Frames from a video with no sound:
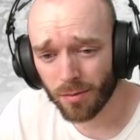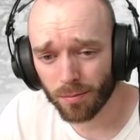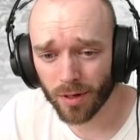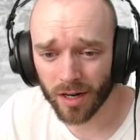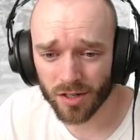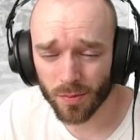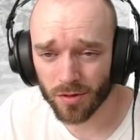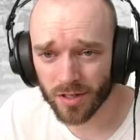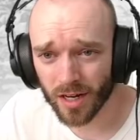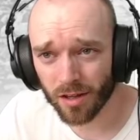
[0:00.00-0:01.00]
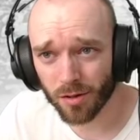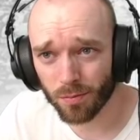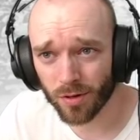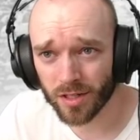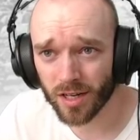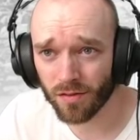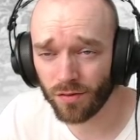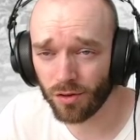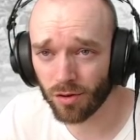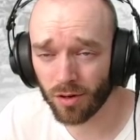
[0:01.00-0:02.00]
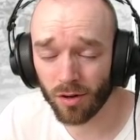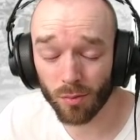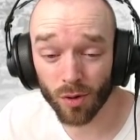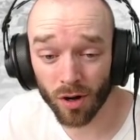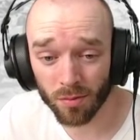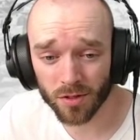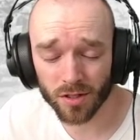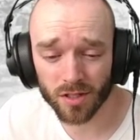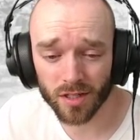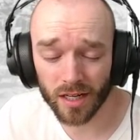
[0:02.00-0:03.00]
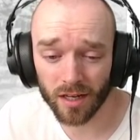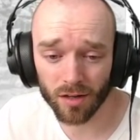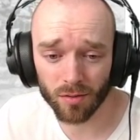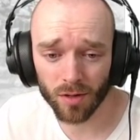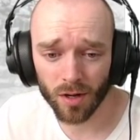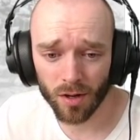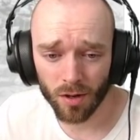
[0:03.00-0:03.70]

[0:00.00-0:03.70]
But I suppose now that Brits have, you know, a lot more options to heal,